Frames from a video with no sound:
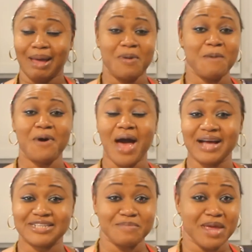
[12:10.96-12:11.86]
People
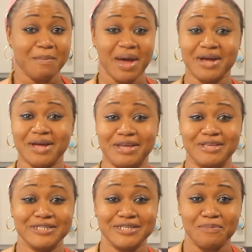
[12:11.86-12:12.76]
ask me, am I not gonna
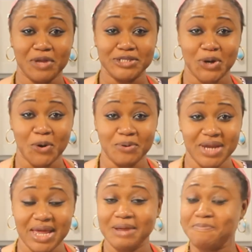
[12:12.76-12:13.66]
use something to hold
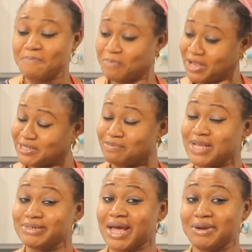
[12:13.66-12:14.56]
it?
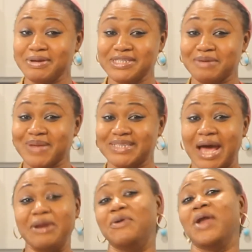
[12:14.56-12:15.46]
Sometimes I do, sometimes
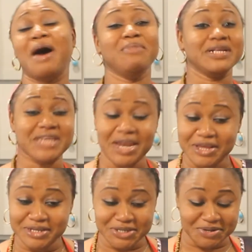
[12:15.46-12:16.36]
I don't. I'm not telling
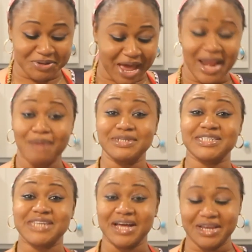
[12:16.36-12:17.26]
you to do that, I'm
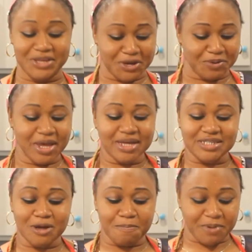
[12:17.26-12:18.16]
just telling you.
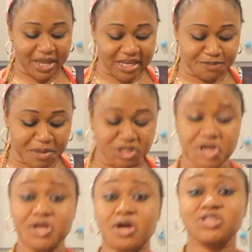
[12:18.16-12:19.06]
So please make sure
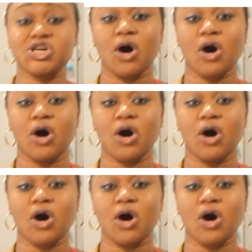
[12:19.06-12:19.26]
you cut your